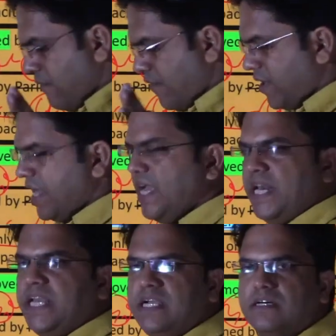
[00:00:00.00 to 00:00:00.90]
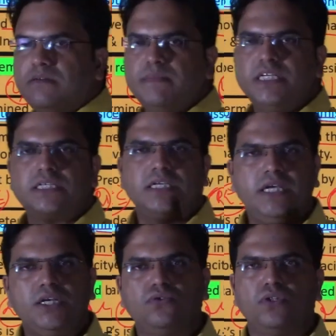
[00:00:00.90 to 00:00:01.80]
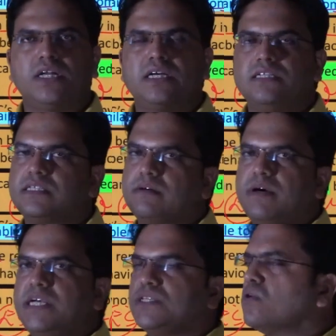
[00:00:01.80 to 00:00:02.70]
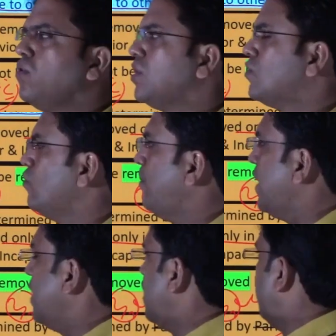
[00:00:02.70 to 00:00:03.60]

for any government into the Rajya Sabha is going to be